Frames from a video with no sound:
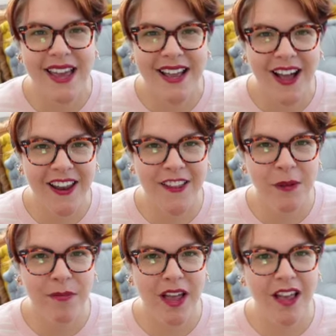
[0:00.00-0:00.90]
I got on the
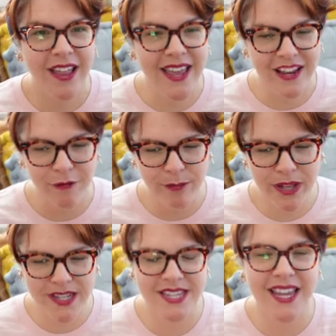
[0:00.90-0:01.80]
ball and have
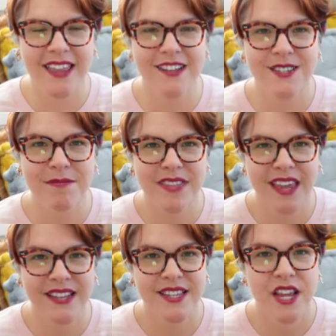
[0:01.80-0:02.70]
put together some
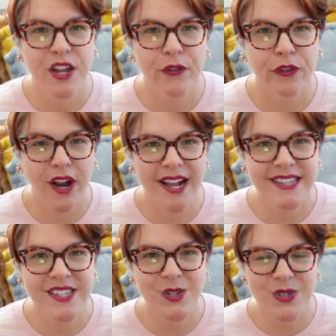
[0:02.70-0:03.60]
things for
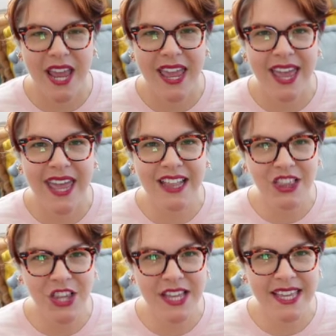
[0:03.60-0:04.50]
us to take a
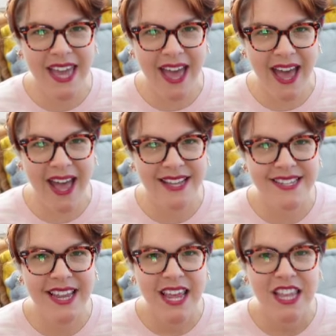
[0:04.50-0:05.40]
look
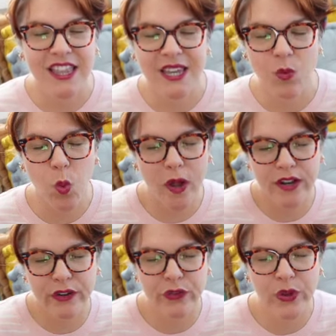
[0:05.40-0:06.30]
at the
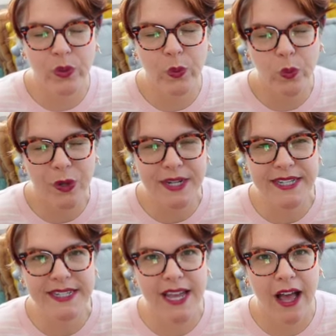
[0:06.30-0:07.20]
wonderful
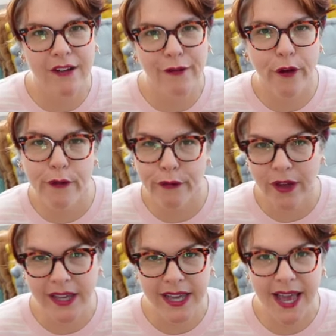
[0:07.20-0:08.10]
world of
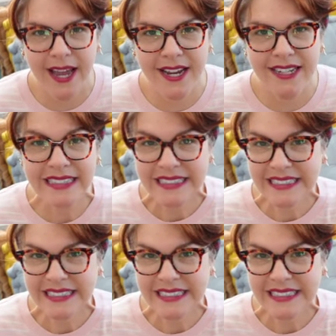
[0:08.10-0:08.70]
fungi.